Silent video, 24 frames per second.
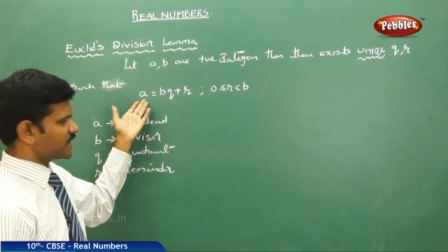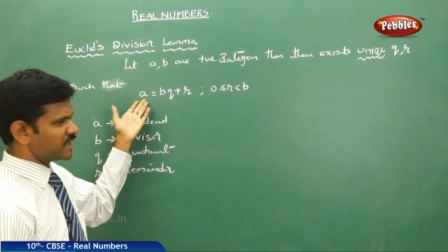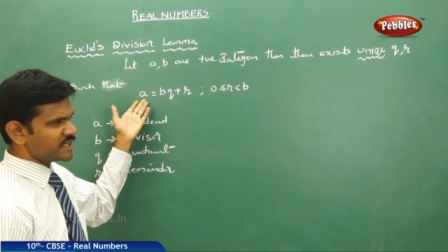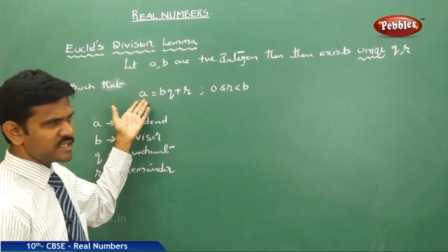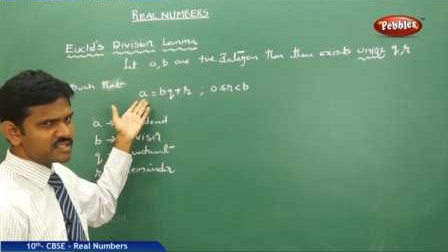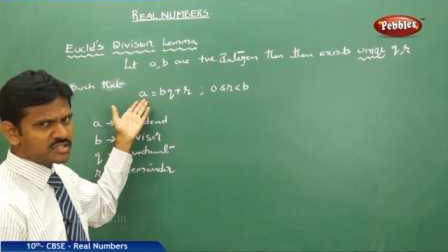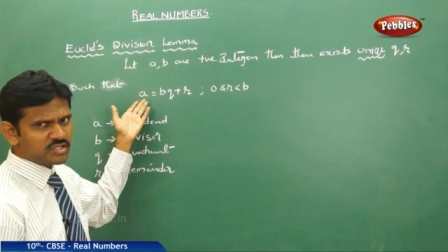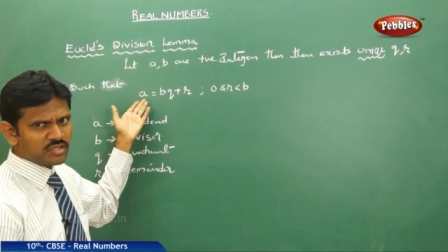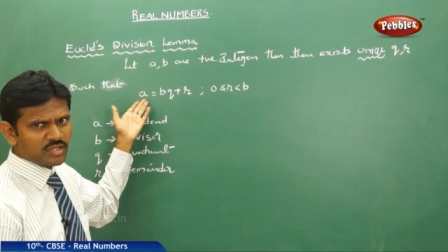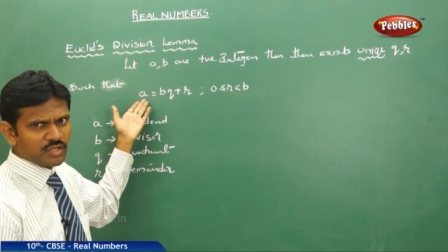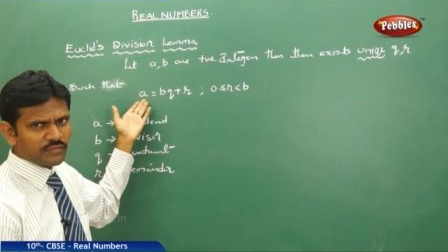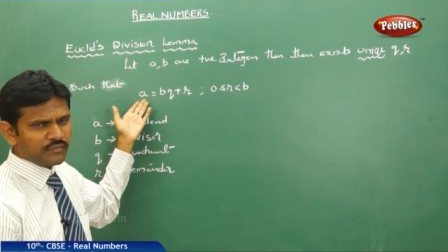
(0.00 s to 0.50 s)

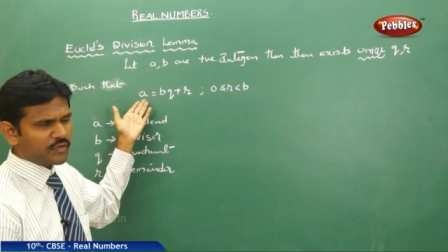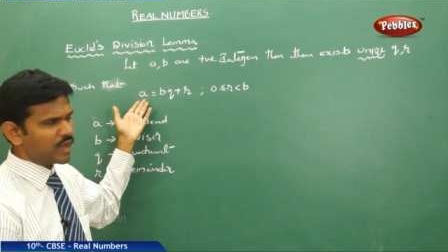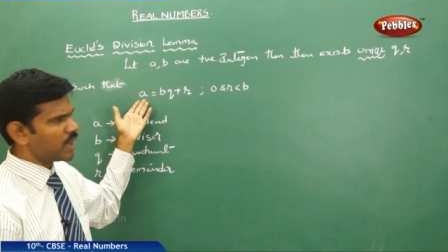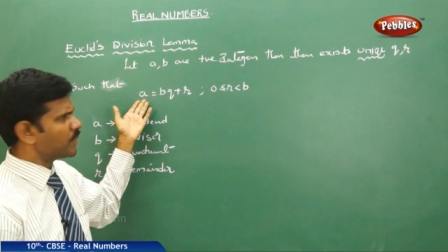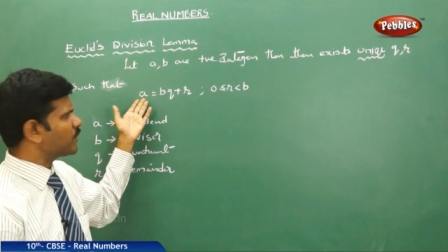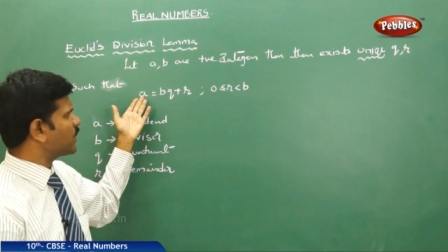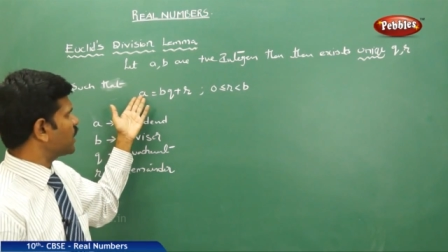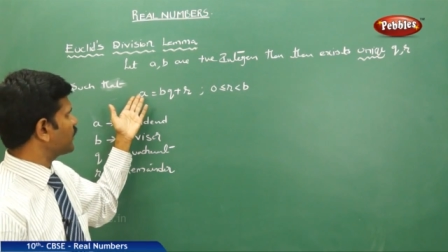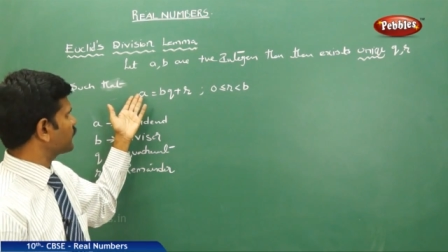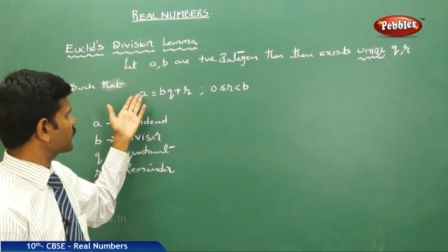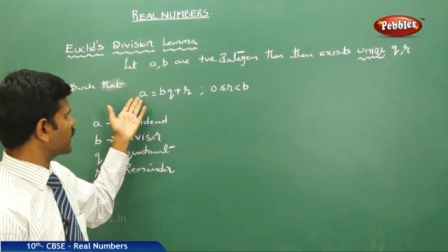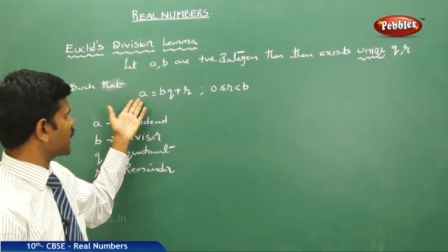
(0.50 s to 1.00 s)
arrange in the
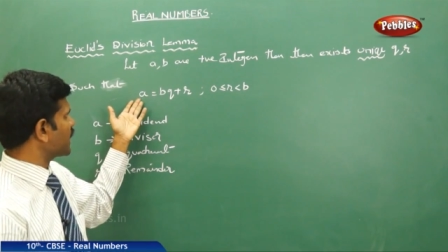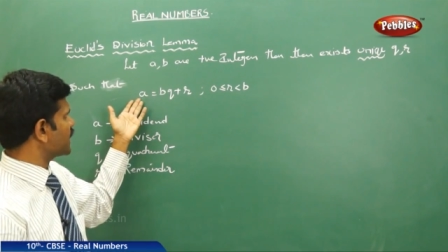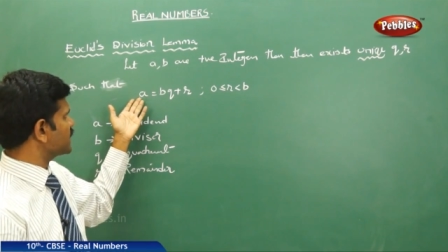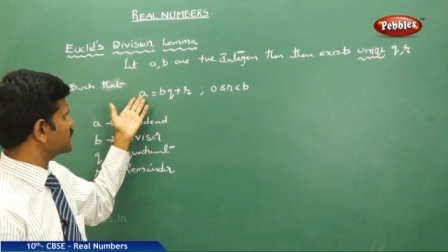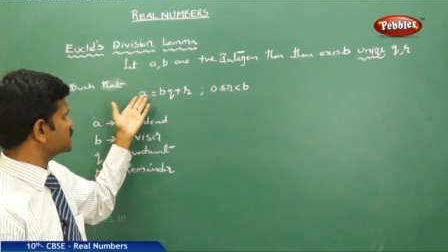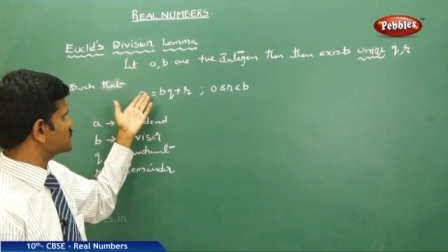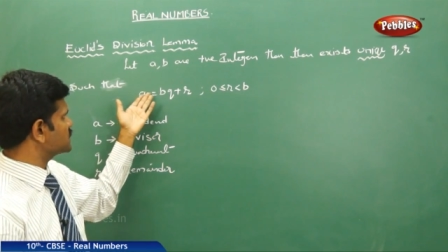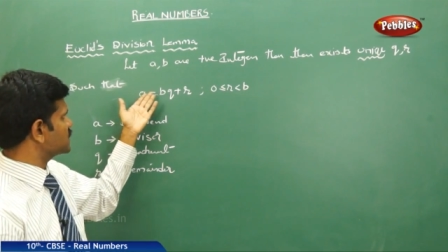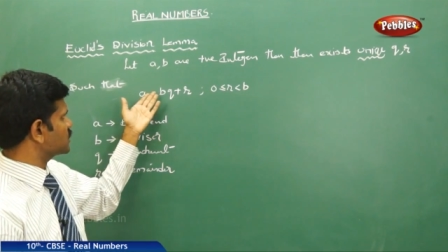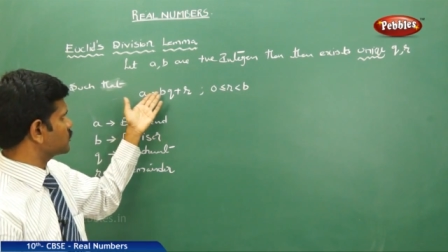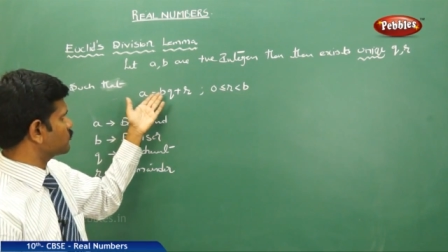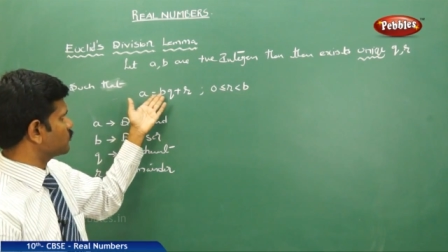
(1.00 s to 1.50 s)
form of a
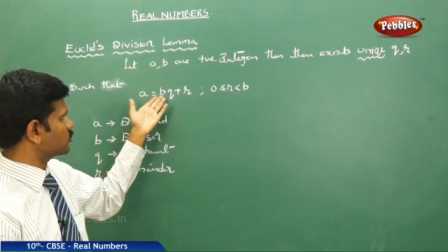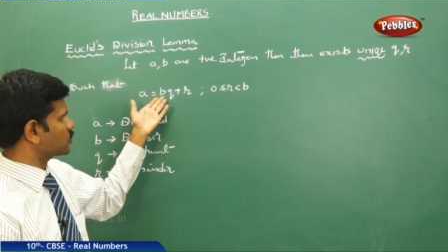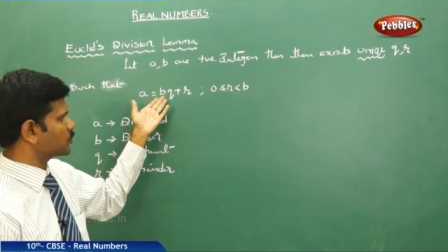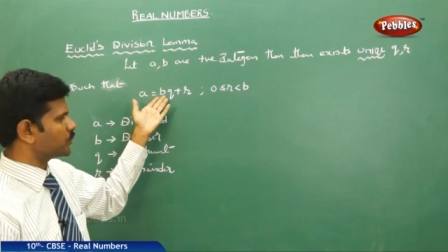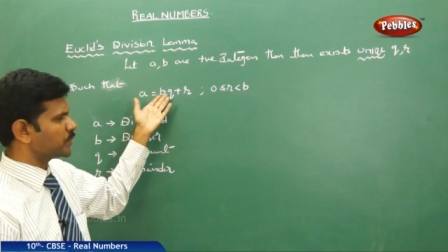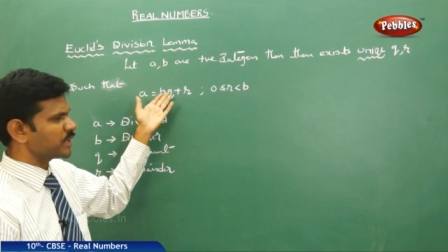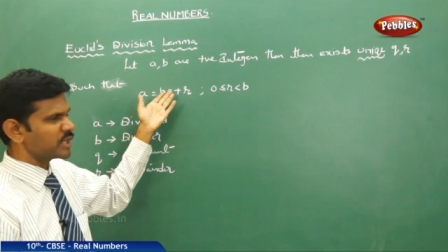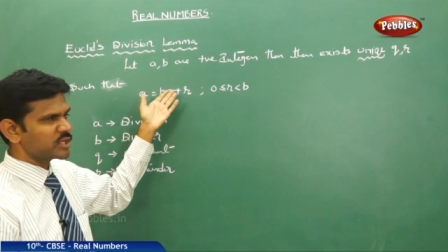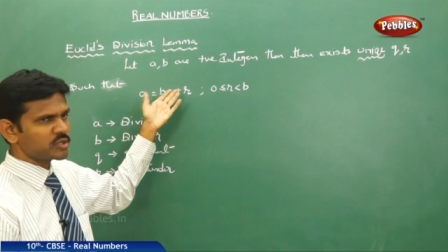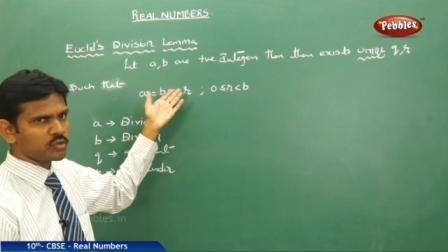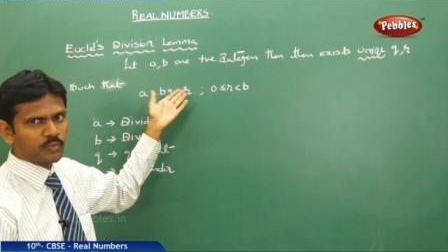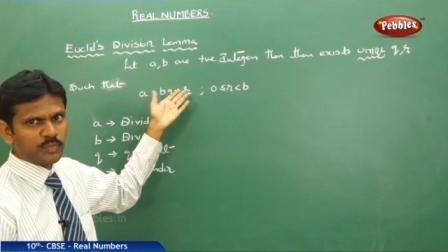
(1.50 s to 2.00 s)
is equal to
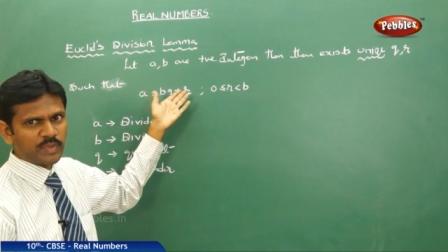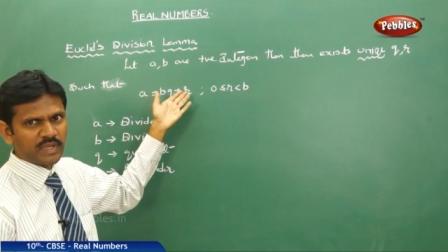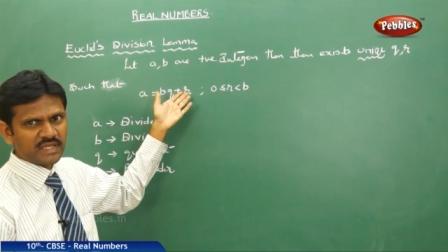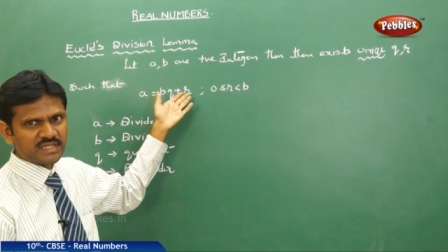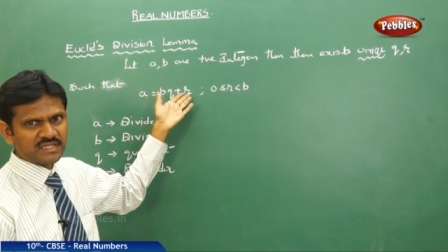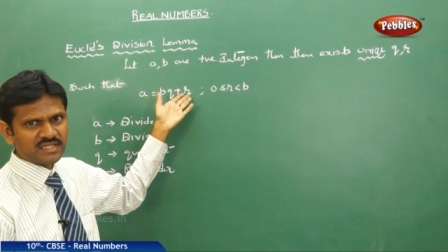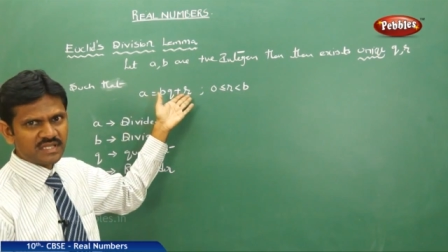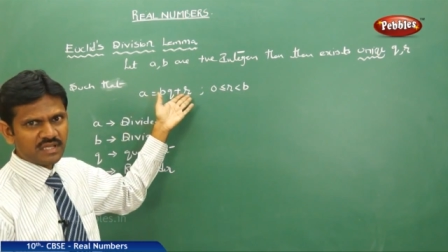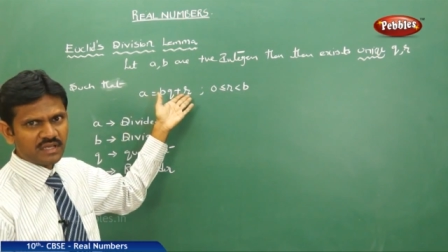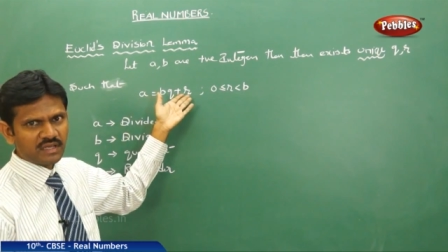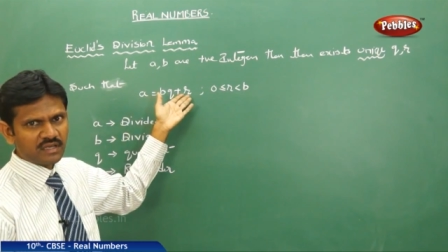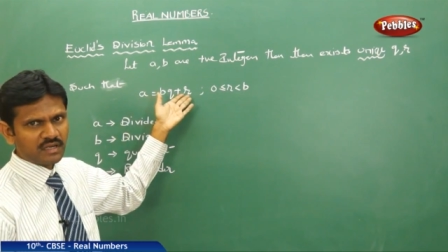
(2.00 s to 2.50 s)
bq
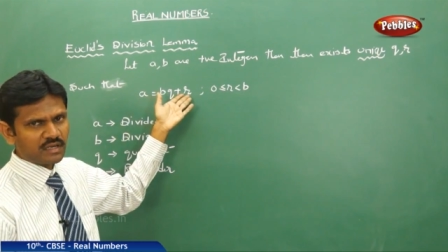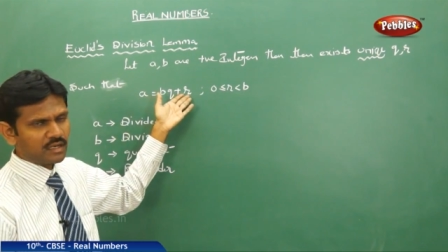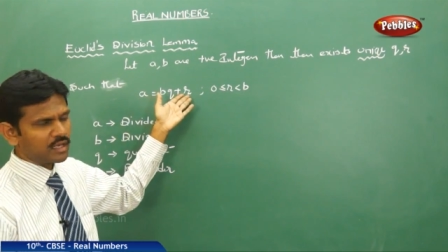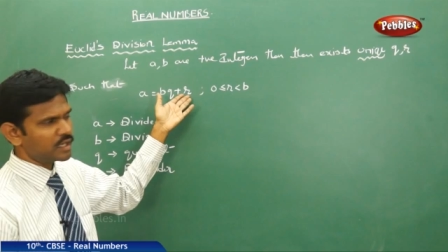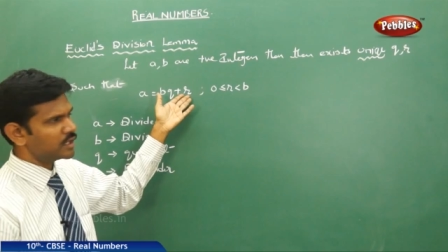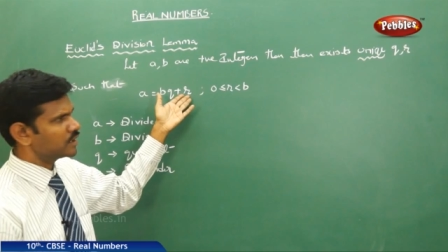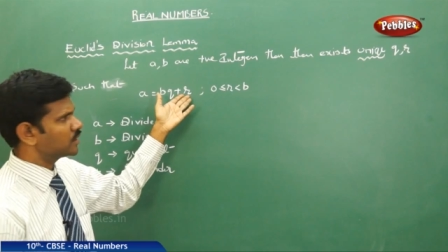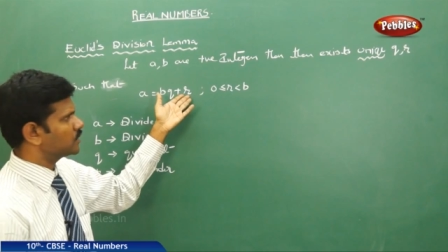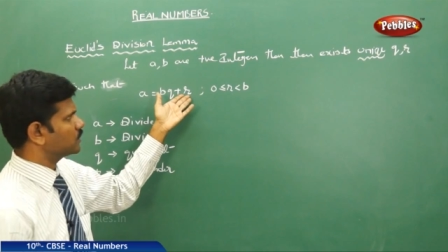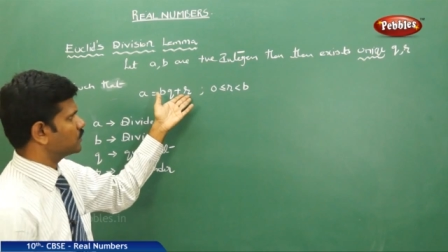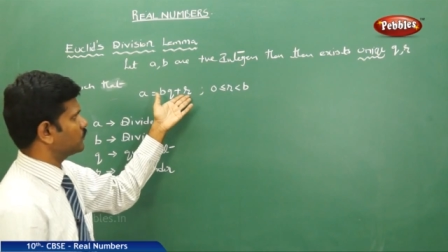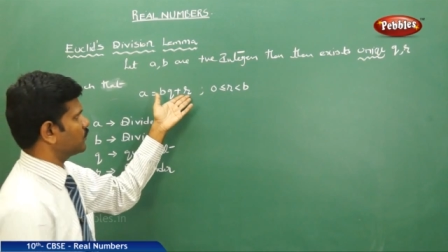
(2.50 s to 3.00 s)
plus r,
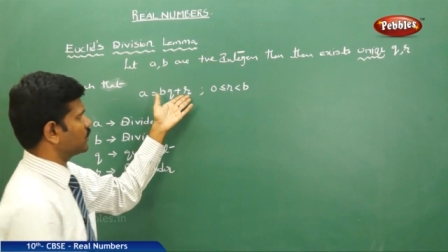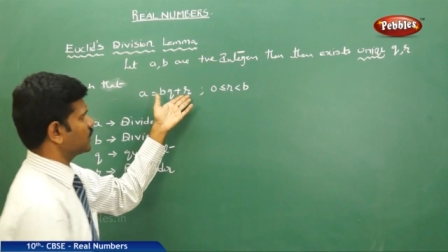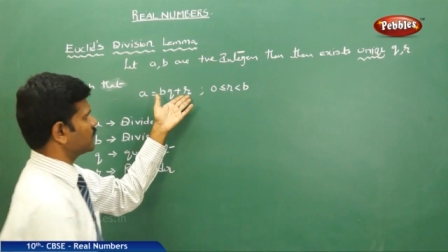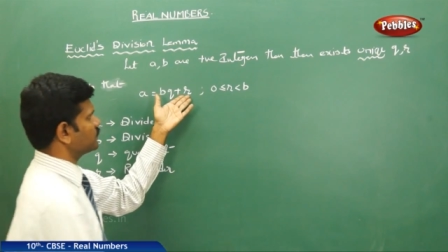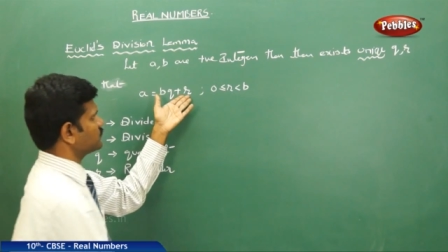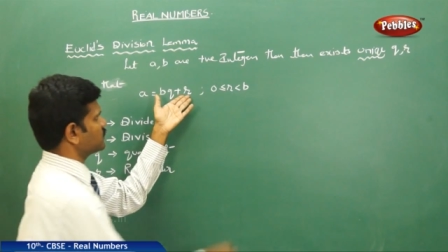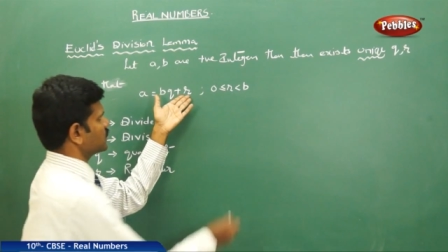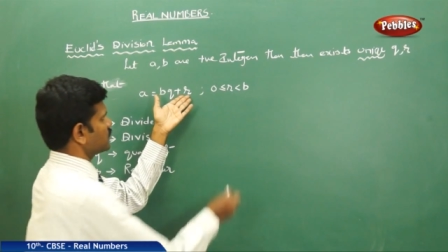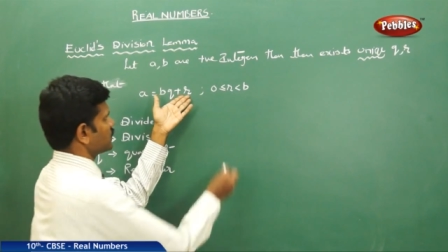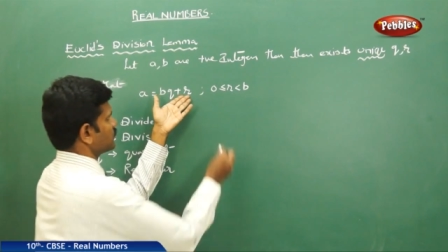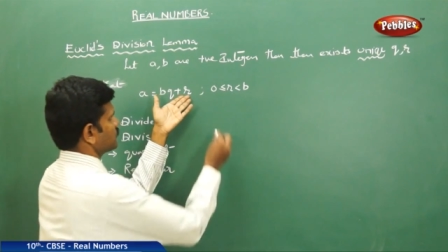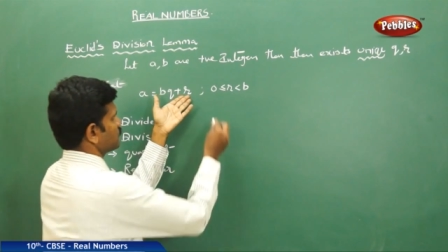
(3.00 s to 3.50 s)
and one
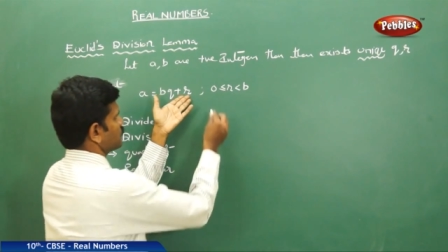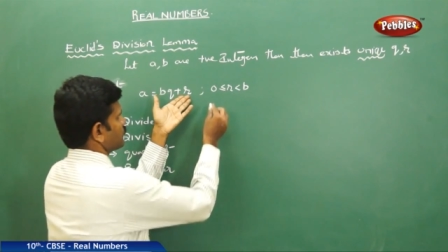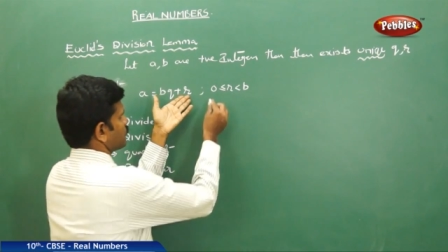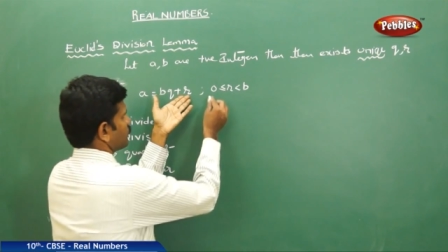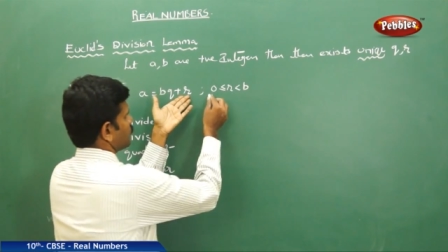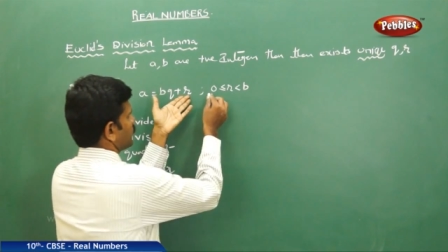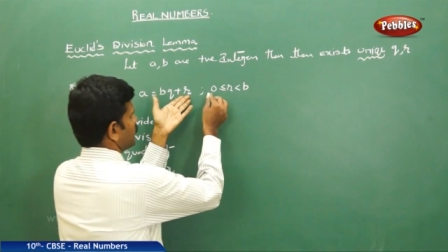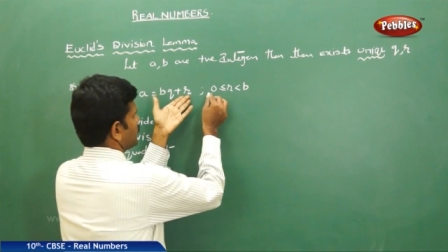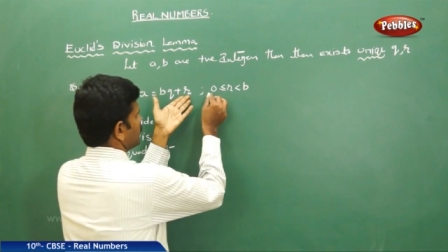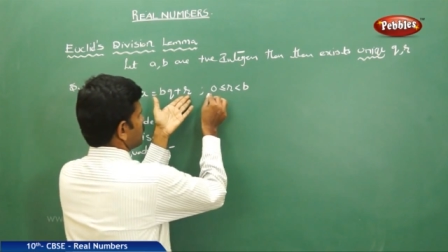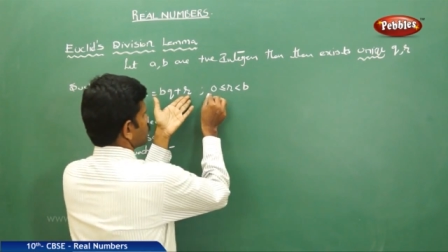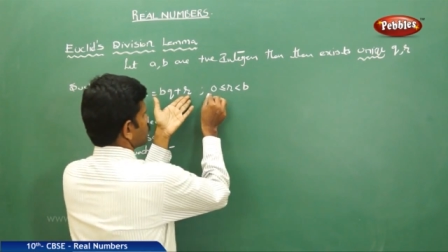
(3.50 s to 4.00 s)
of the very